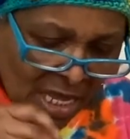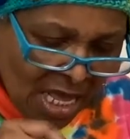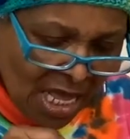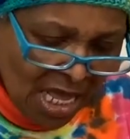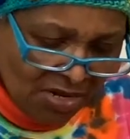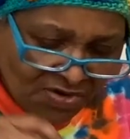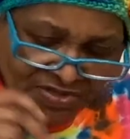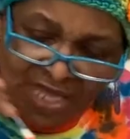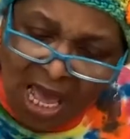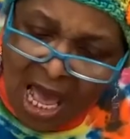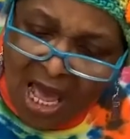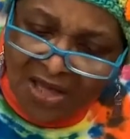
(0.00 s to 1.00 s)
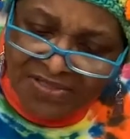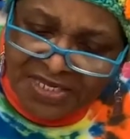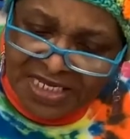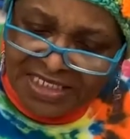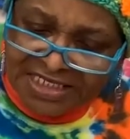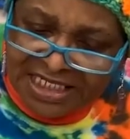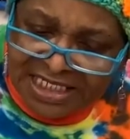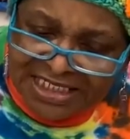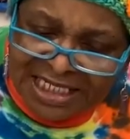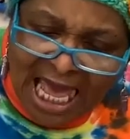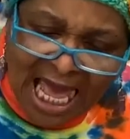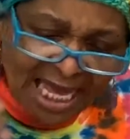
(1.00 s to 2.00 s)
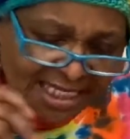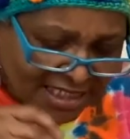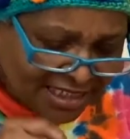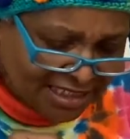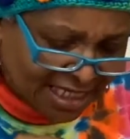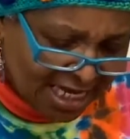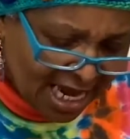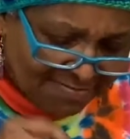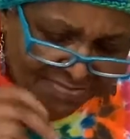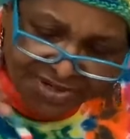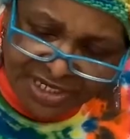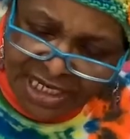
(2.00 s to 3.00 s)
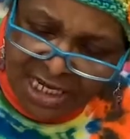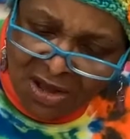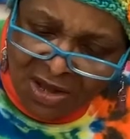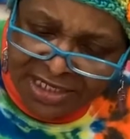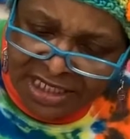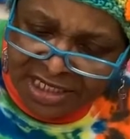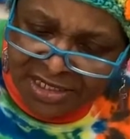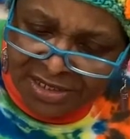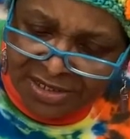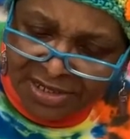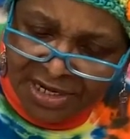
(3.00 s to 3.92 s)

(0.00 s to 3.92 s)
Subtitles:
And with all these designs that I'm putting on here,